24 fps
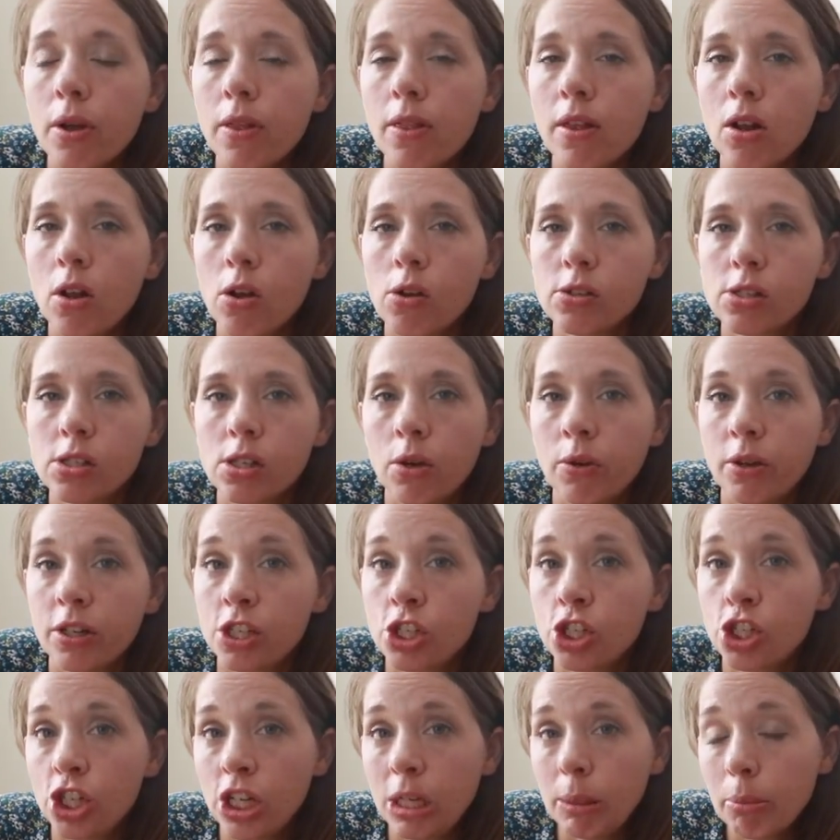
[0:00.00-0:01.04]
And then also
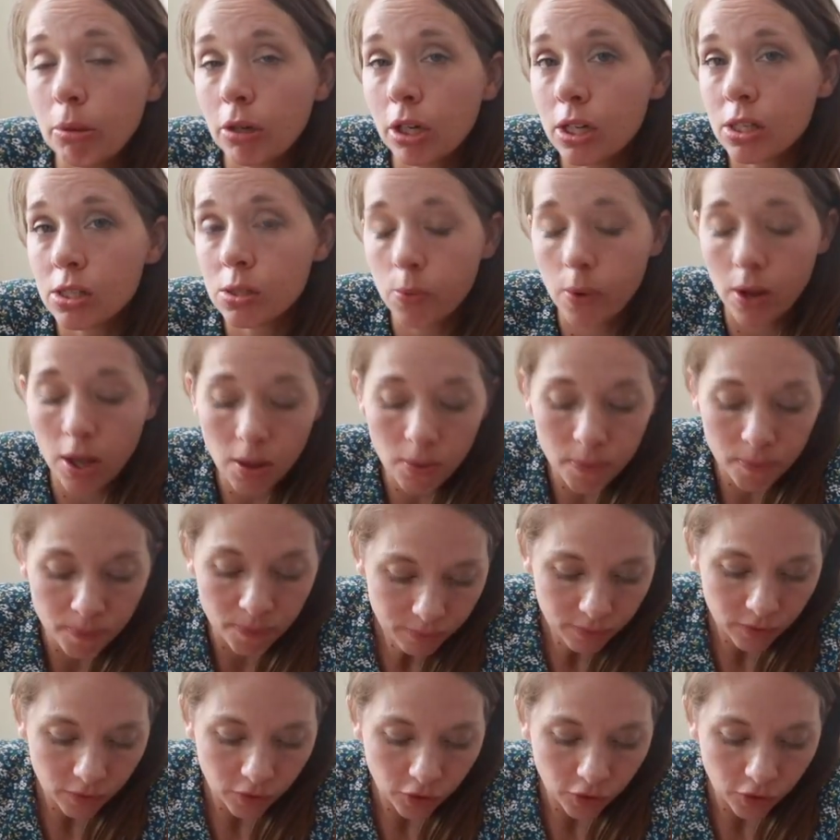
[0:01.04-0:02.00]
it's cheaper as well.